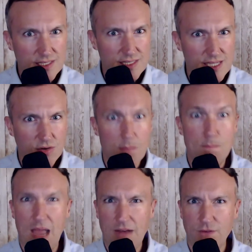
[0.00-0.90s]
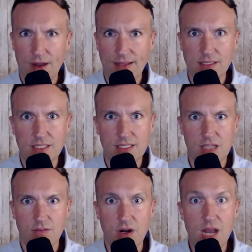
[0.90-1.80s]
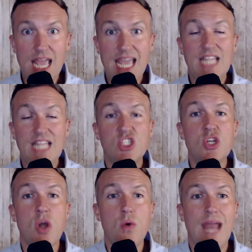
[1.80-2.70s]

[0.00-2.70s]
secret Ben Franklin discovered. It's known